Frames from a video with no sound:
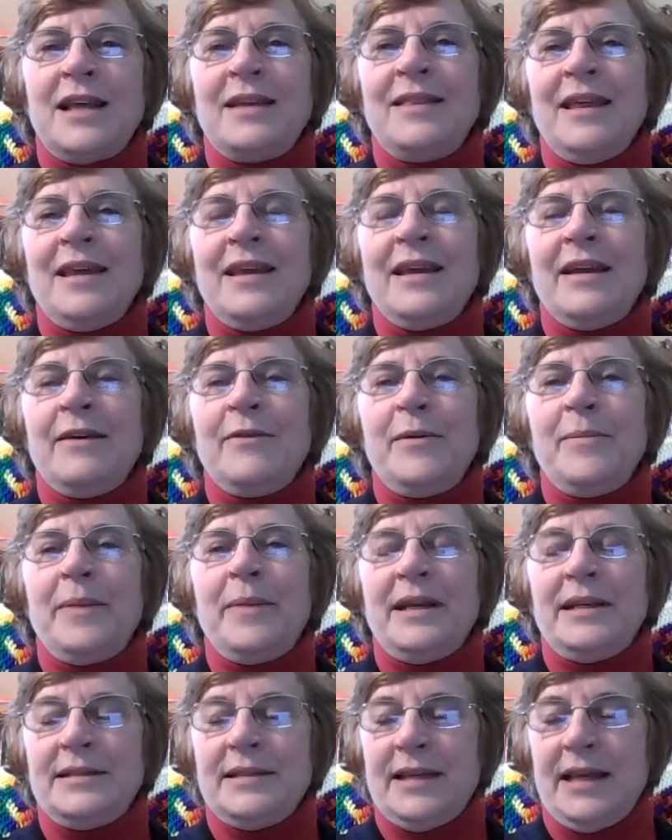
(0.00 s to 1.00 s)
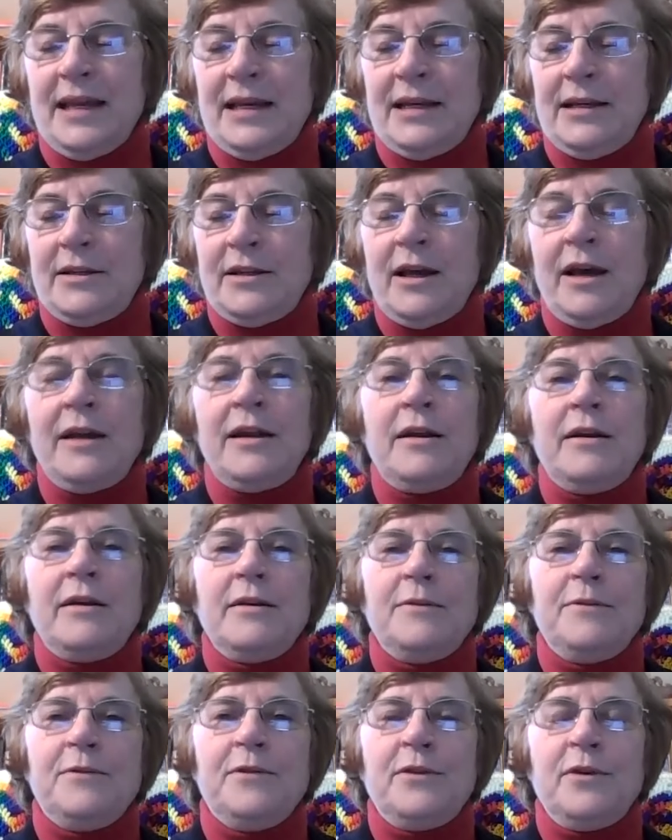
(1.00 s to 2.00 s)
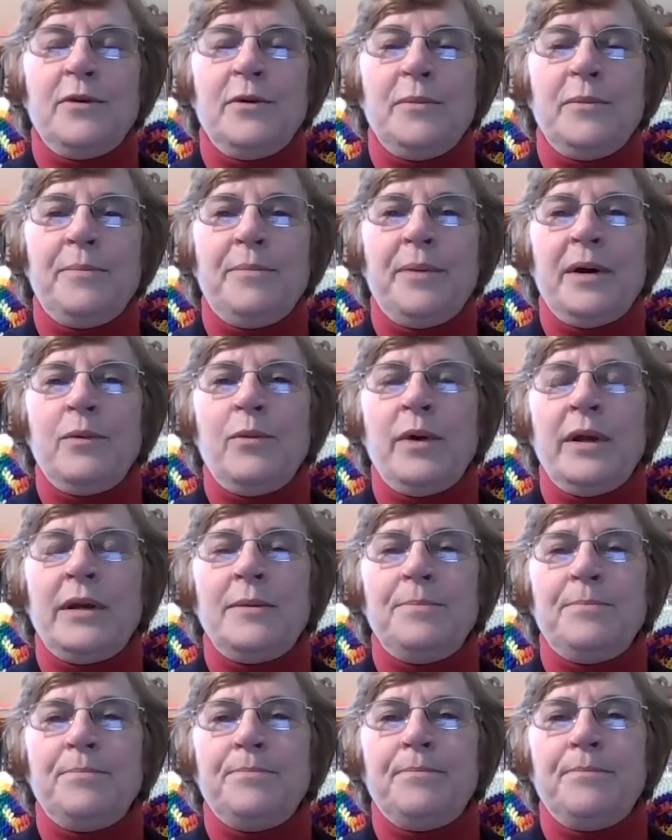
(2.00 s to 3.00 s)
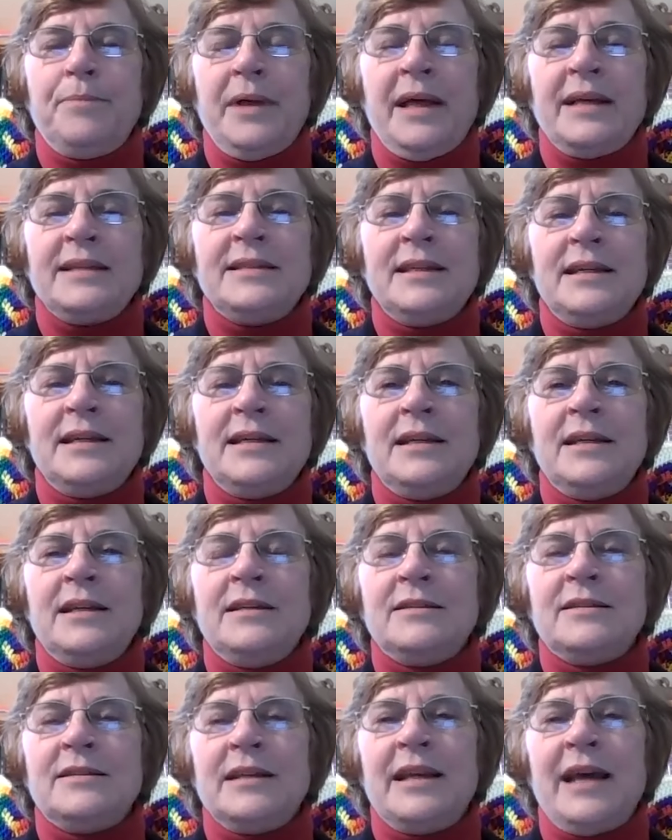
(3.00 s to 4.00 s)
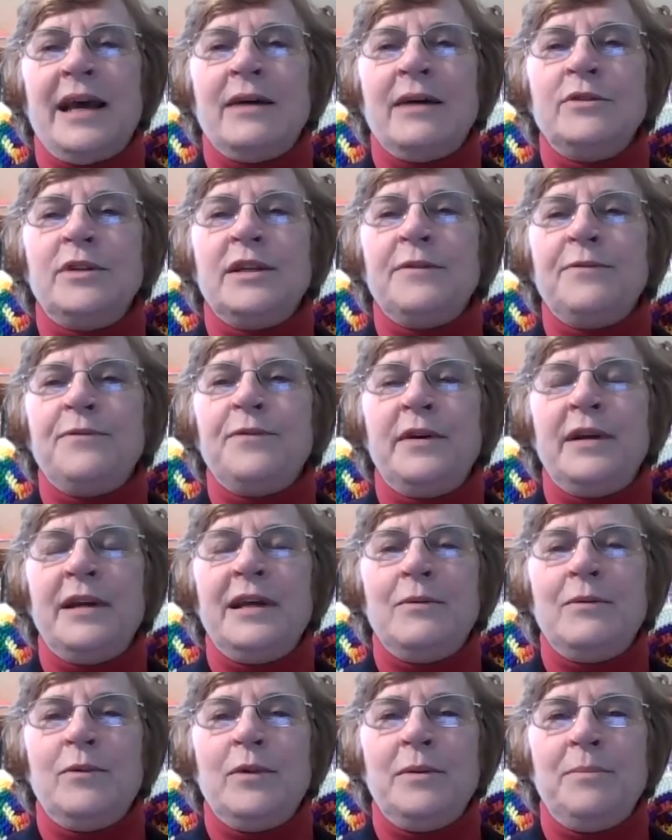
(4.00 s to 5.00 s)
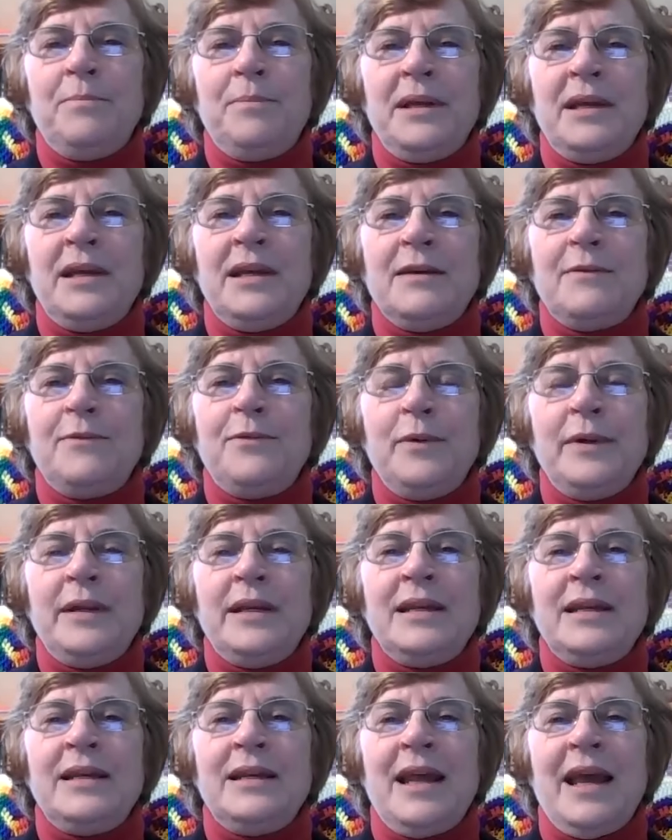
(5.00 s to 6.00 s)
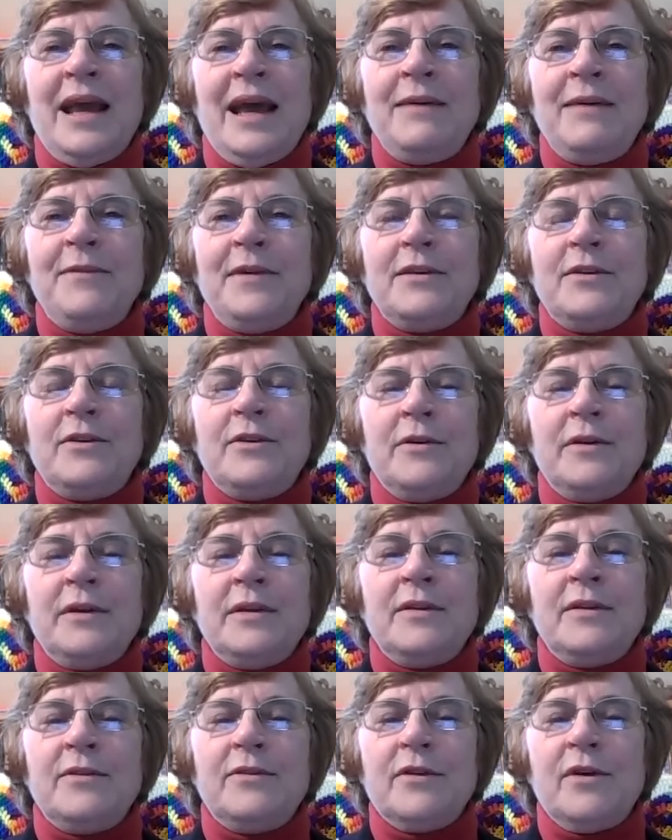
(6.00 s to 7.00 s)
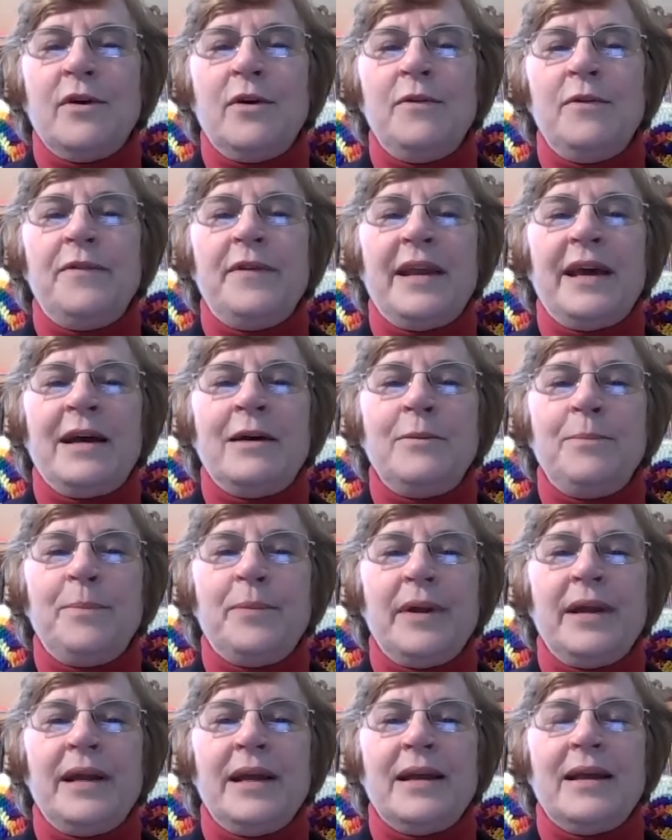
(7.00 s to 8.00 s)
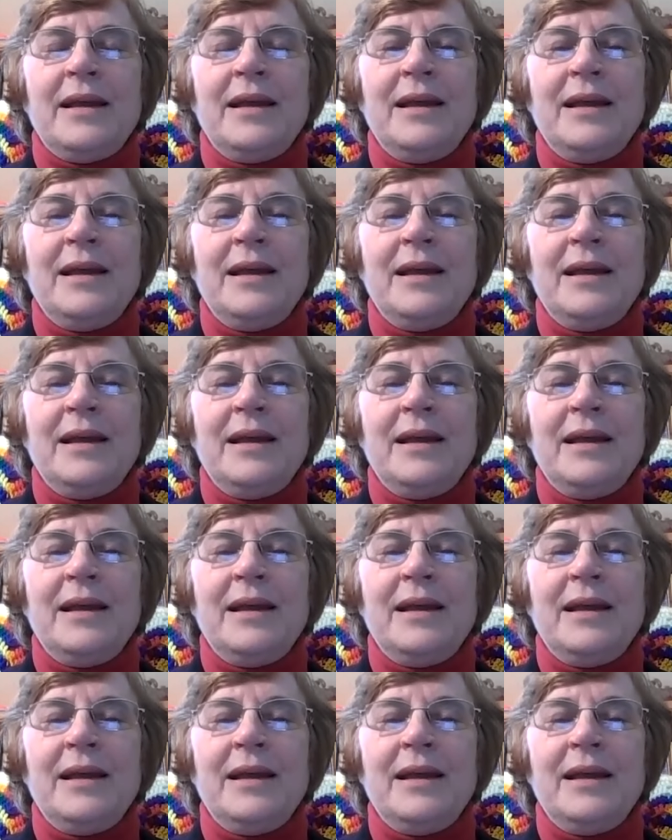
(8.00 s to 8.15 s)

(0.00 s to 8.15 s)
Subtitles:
I think everybody's getting tired of Zoom, but what a blessing it is and how different it would be if we didn't have it during this COVID outbreak.